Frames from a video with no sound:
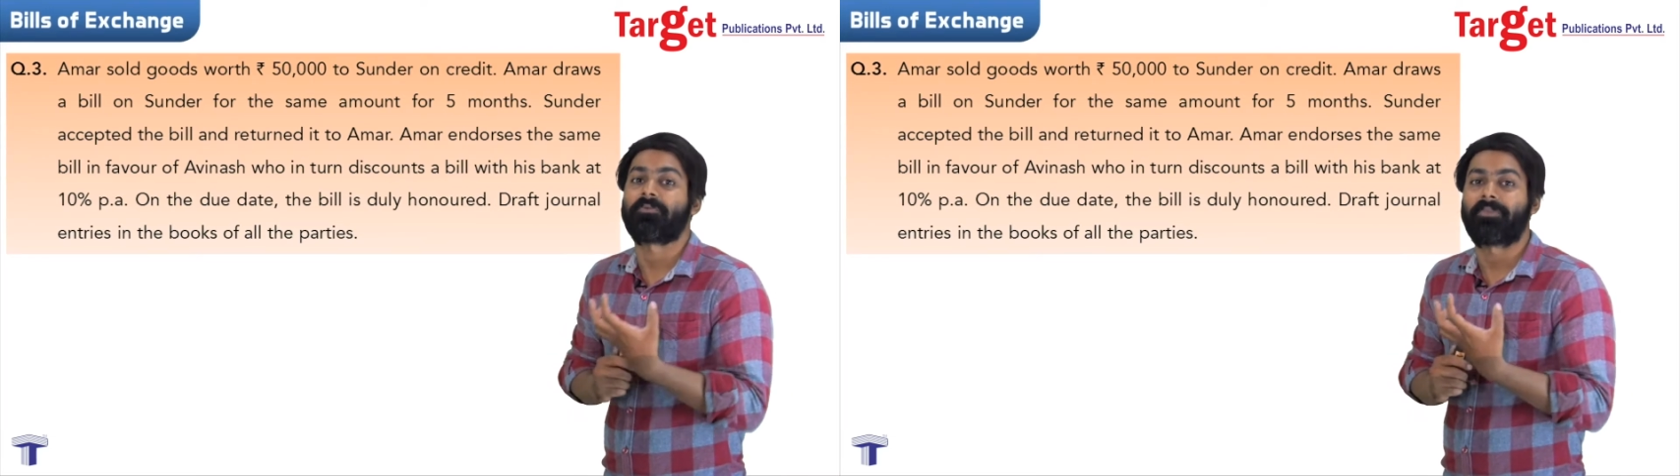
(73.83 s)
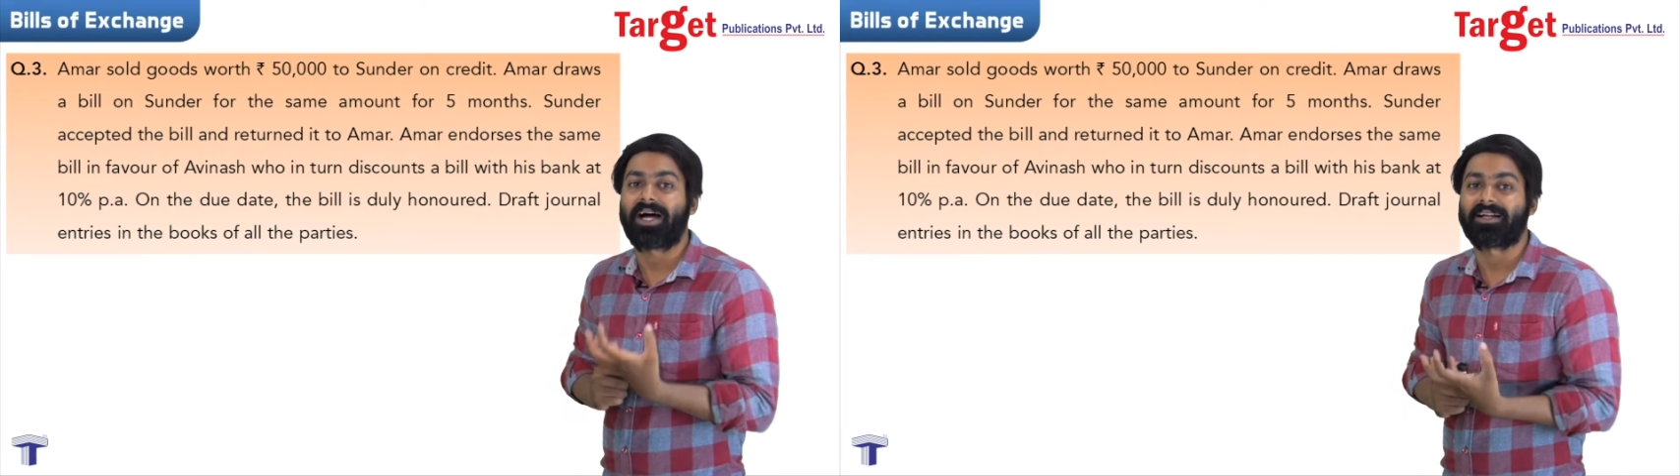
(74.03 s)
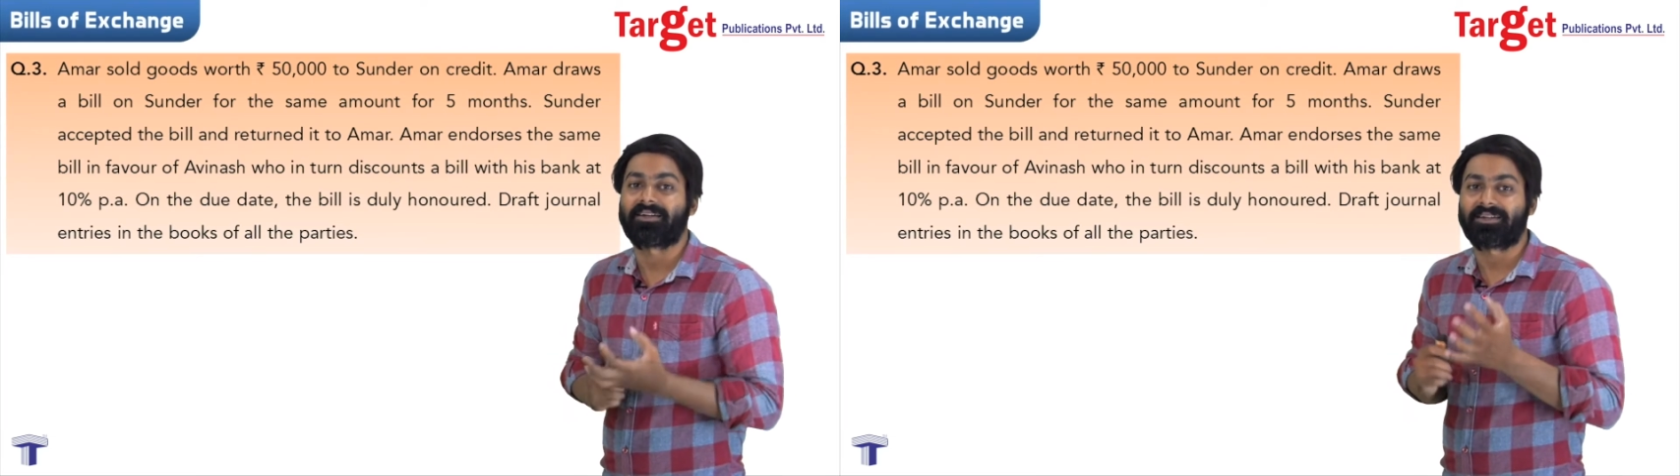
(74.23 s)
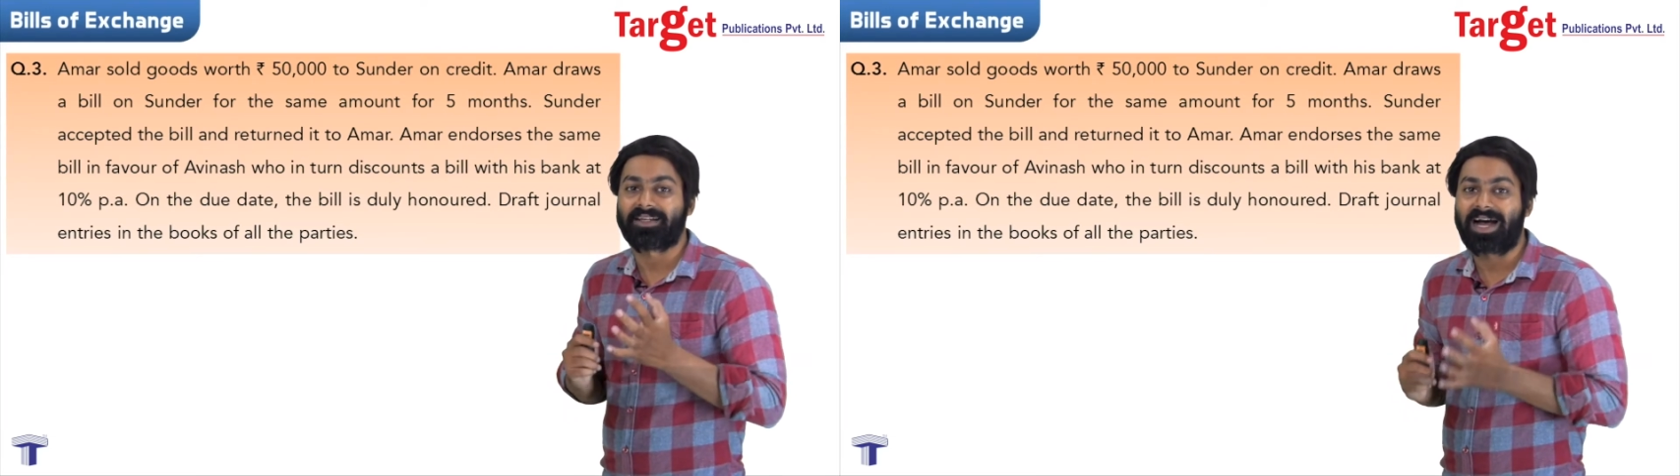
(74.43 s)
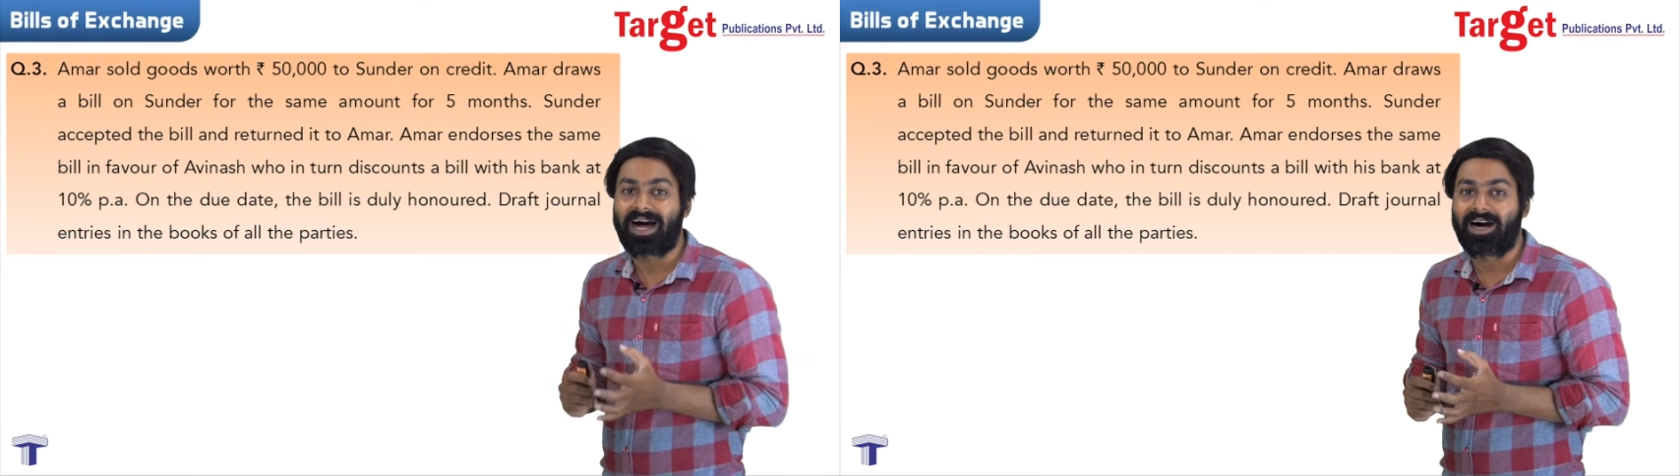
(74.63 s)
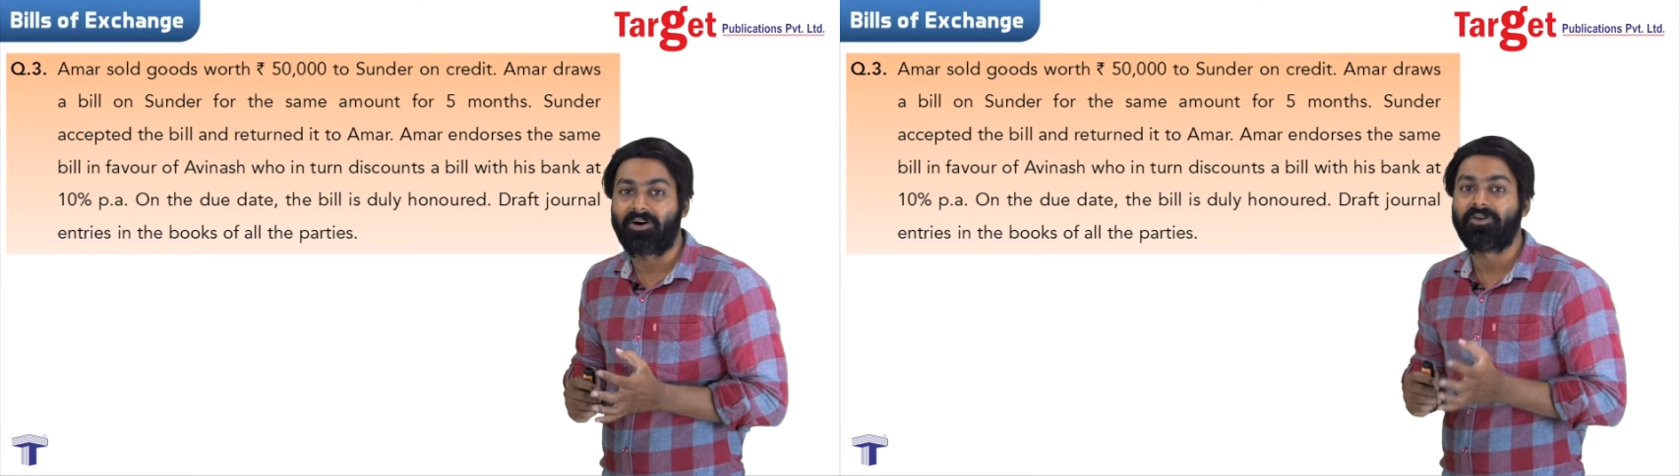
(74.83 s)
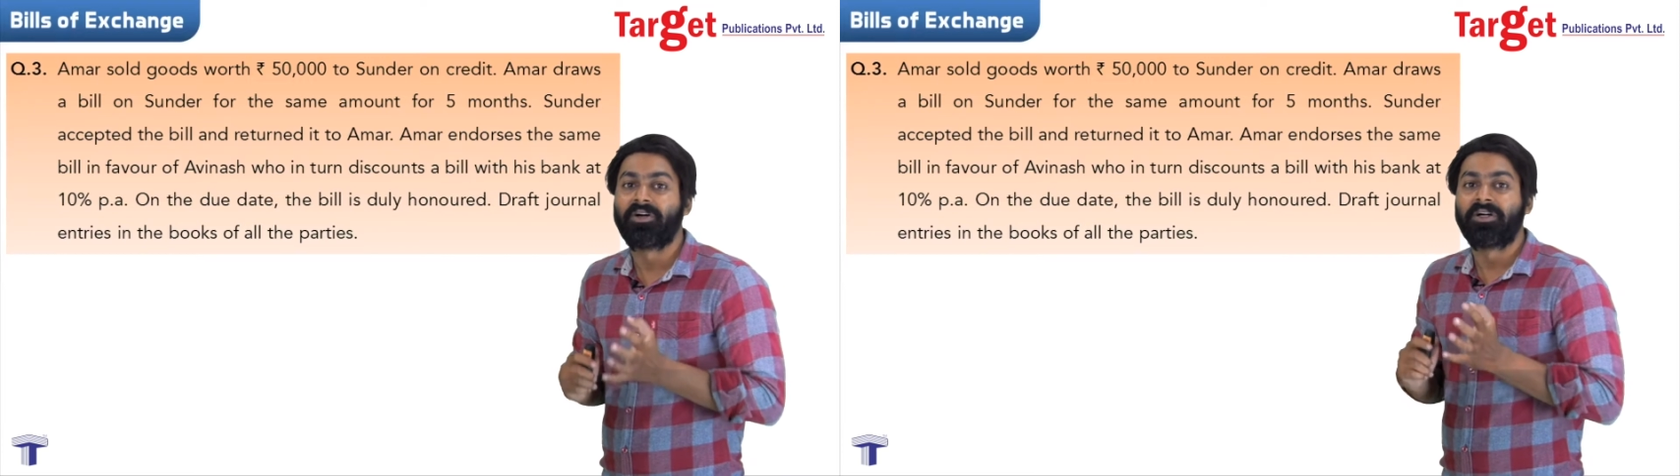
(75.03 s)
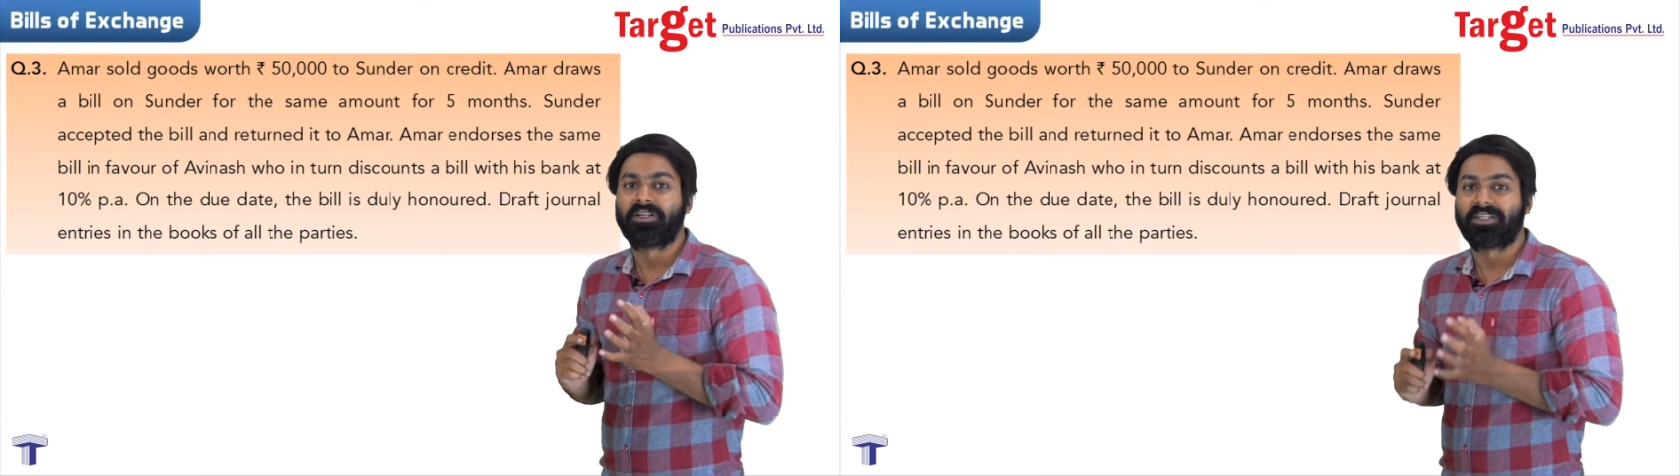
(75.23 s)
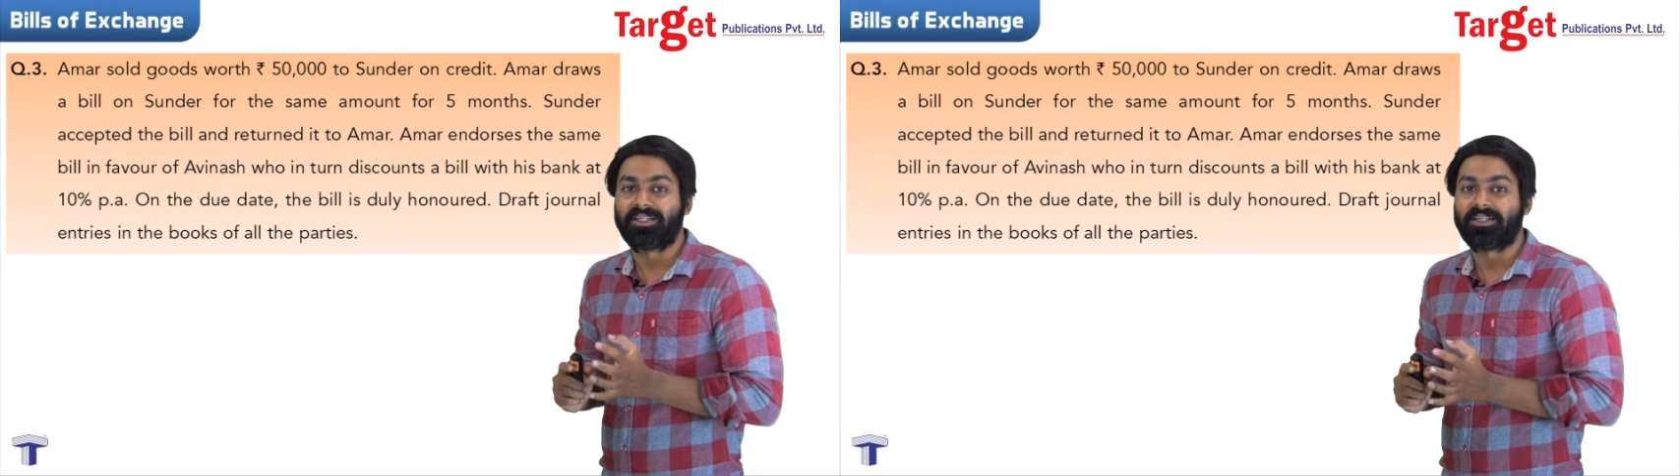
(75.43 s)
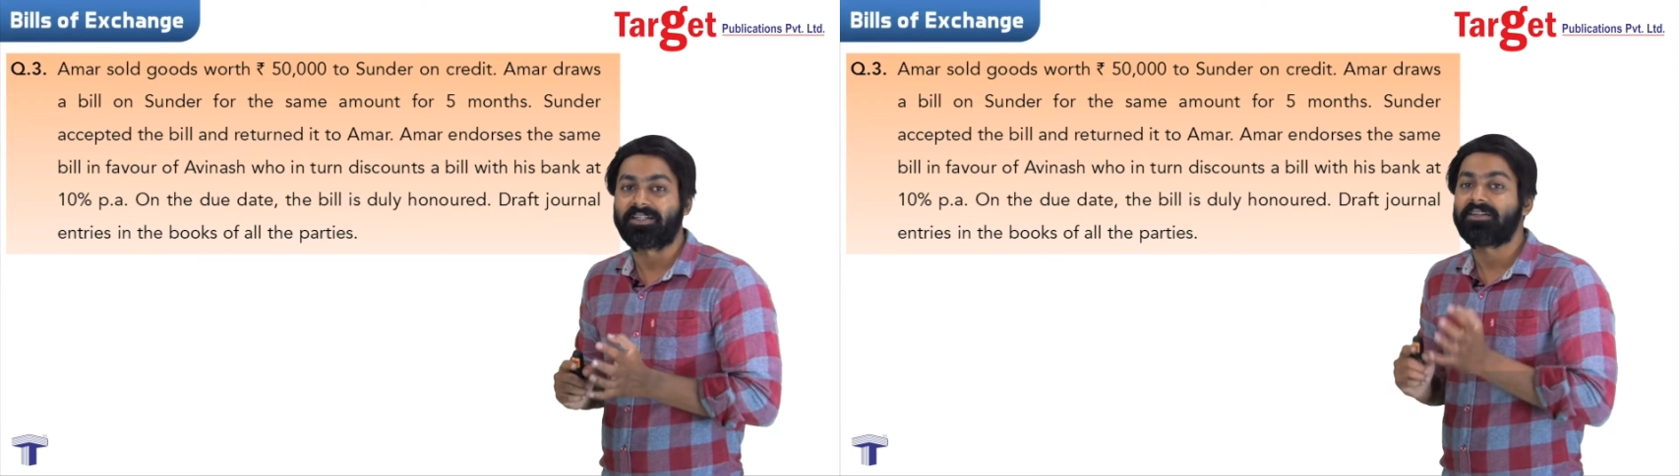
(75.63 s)
But now
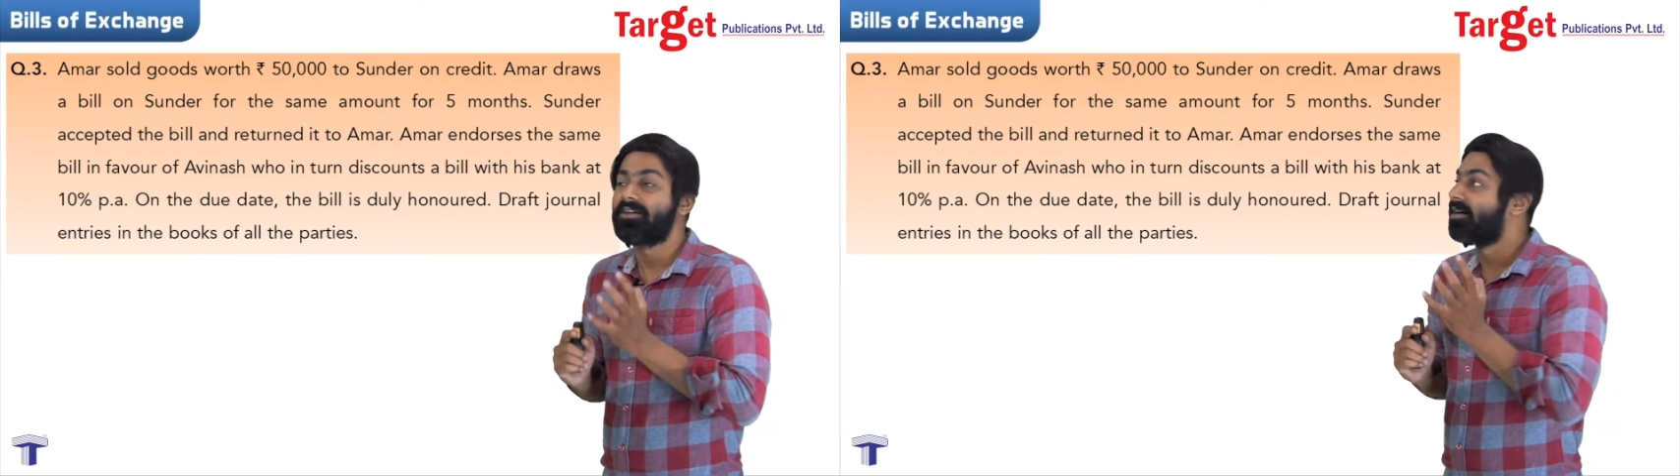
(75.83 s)
here